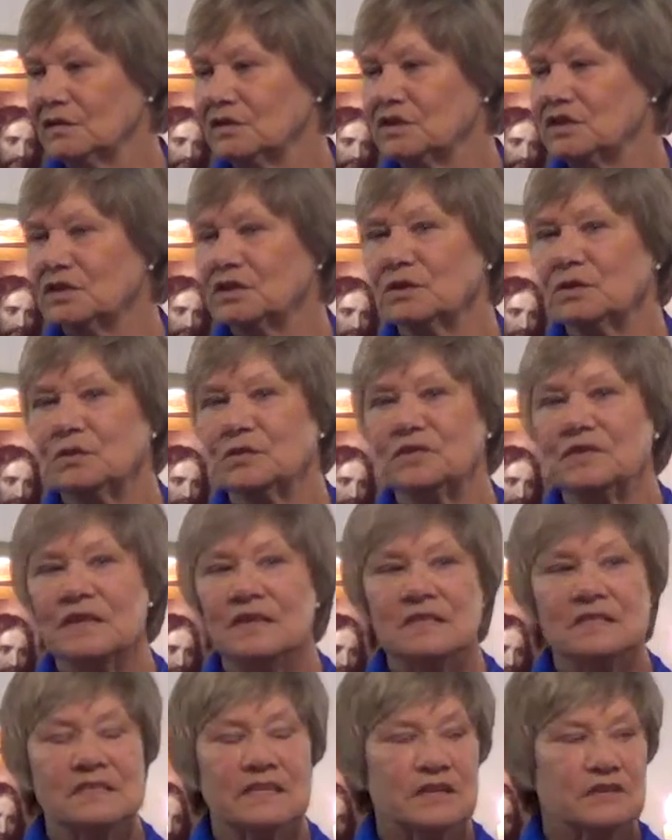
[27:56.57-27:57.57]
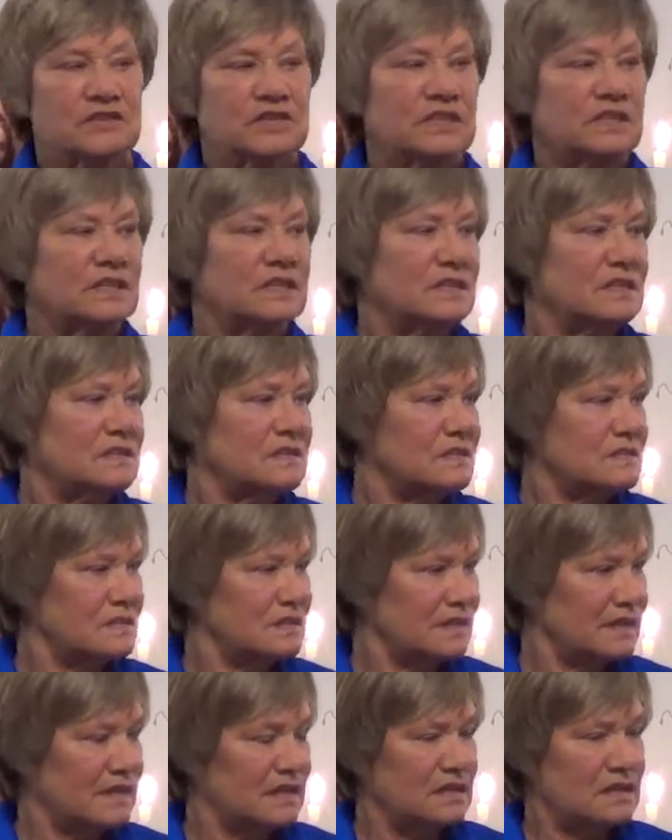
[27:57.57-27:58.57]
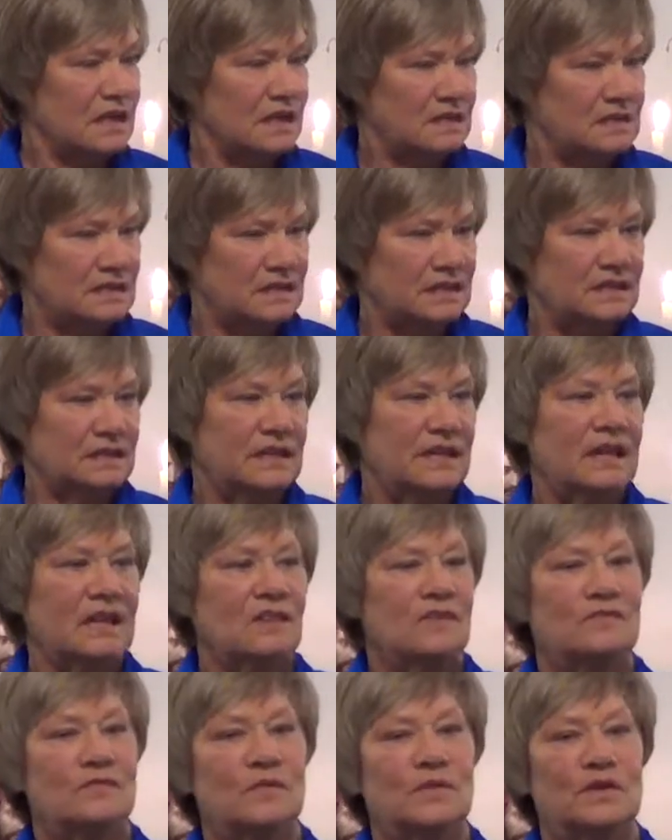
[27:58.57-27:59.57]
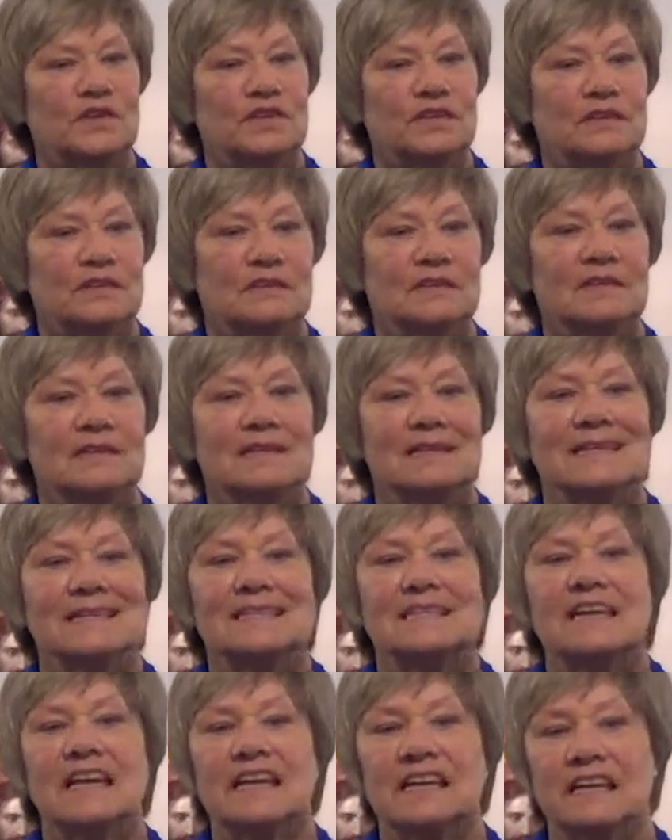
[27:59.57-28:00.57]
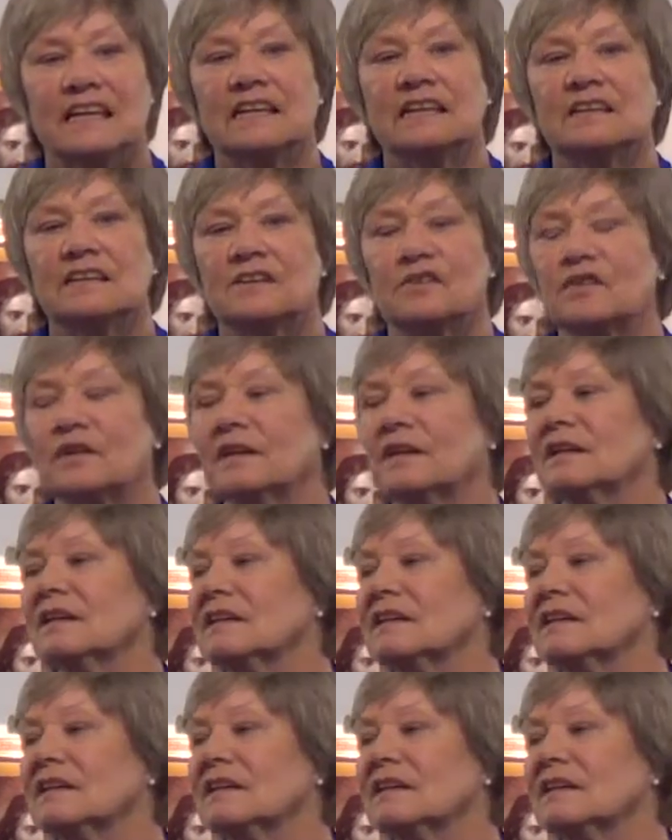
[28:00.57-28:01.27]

Jill says there she is at Ananda in California, taking Kriya